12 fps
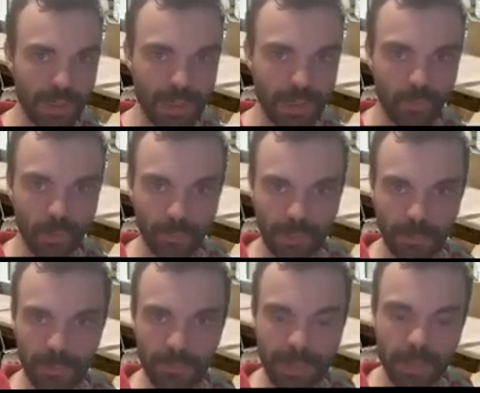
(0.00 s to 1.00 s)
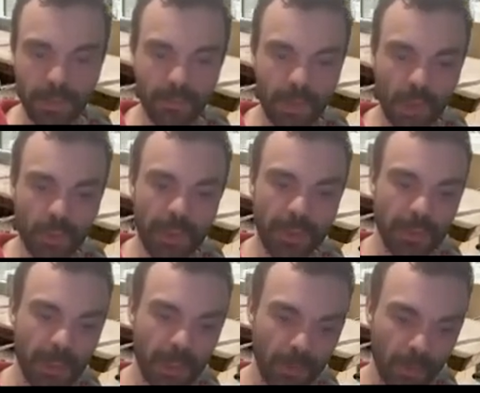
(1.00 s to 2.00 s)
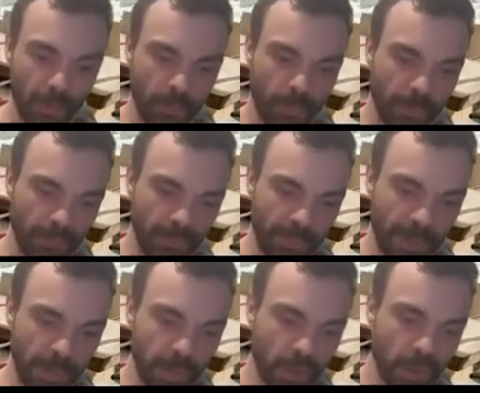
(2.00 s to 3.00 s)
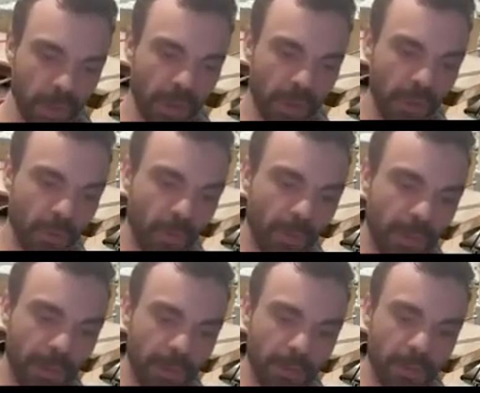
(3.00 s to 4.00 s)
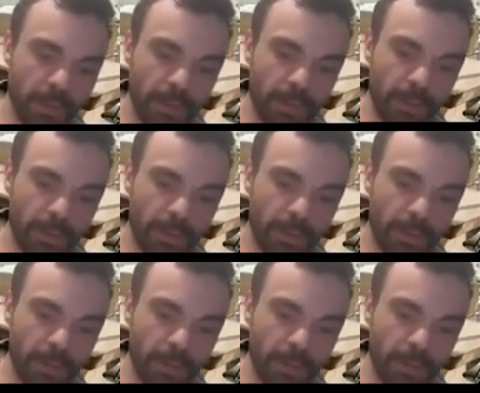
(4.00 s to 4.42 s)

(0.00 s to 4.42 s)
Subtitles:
I have already prepared, which you can download from my webpage, where